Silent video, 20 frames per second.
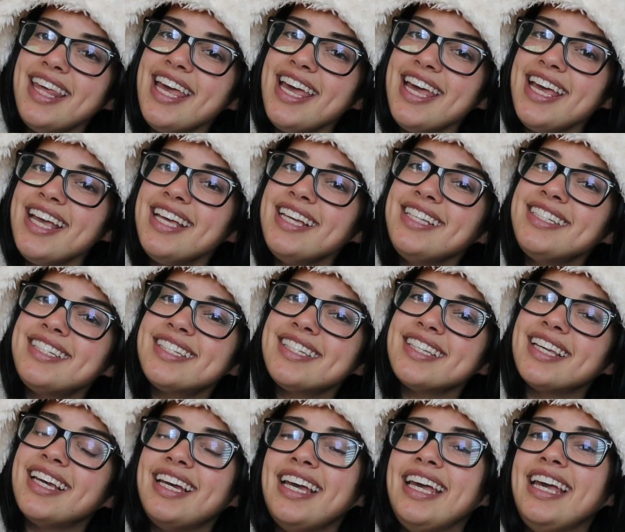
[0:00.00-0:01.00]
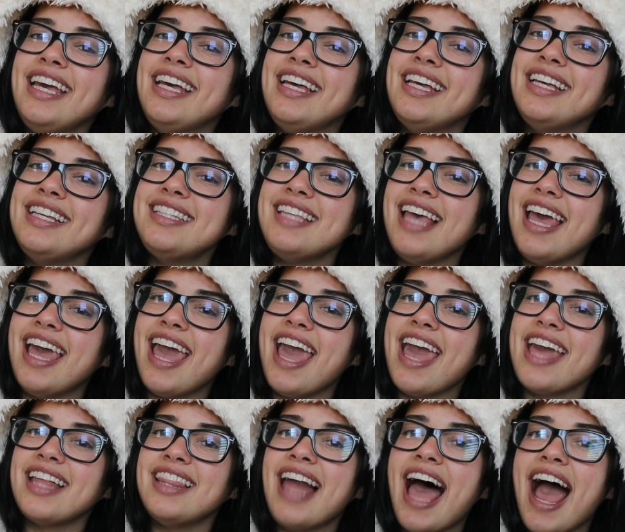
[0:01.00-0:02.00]
This is
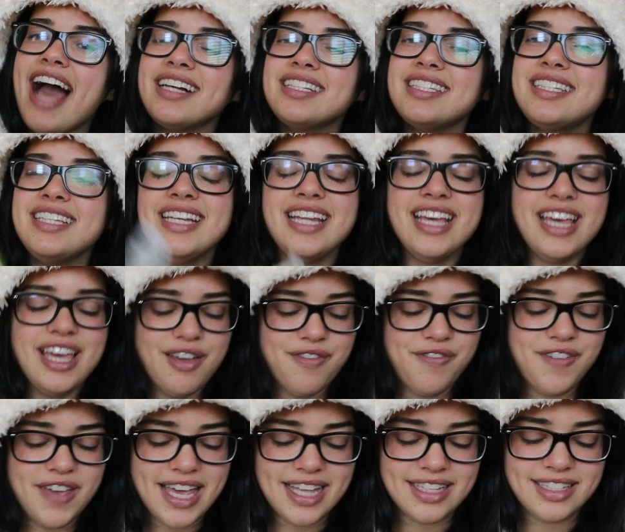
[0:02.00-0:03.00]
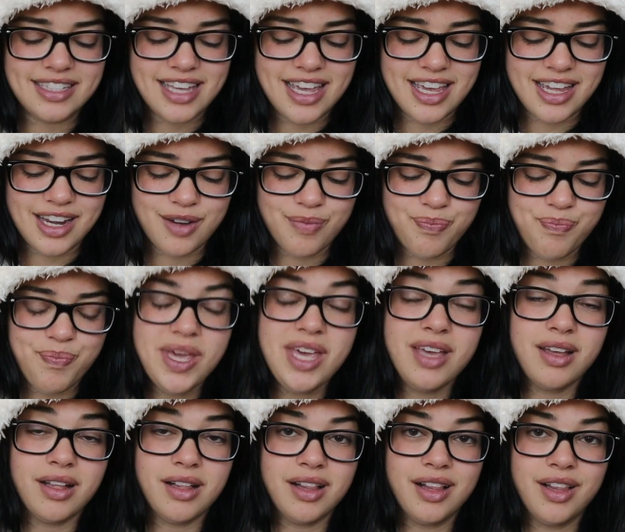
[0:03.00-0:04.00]
a laxative. It's in
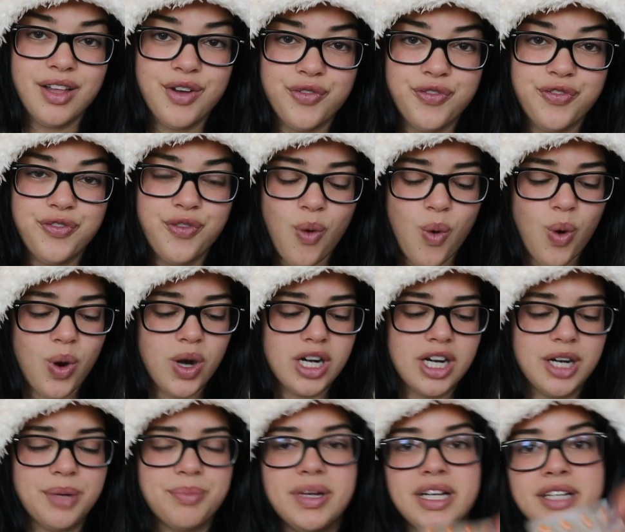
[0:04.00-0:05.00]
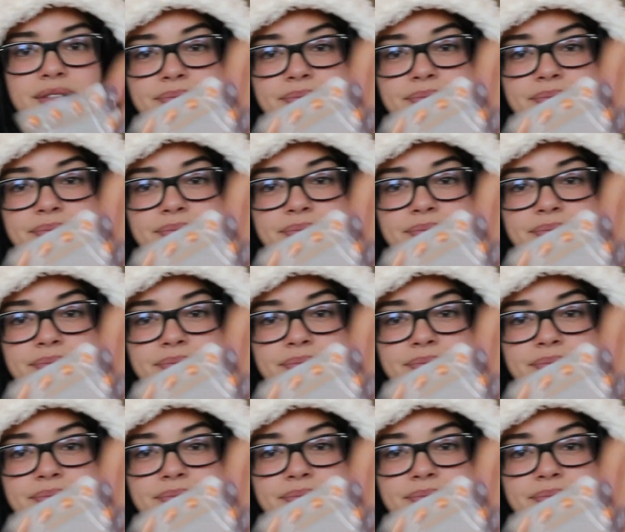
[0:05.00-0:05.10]
pill form.